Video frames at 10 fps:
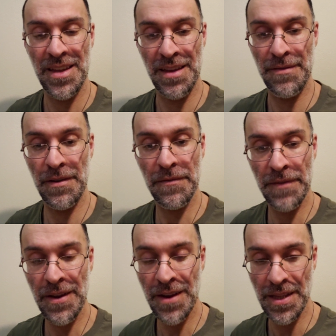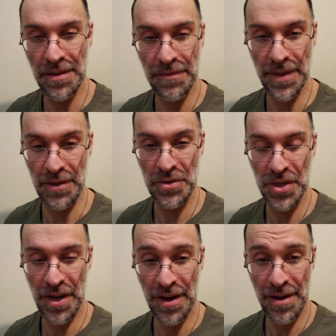If you're fearing the
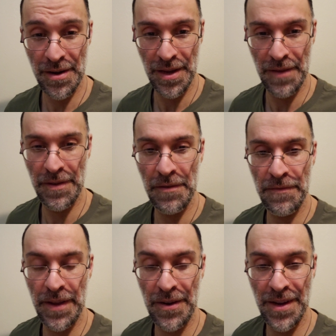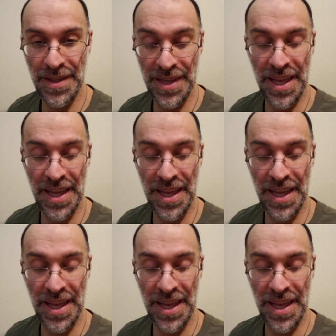future, if you're fearing the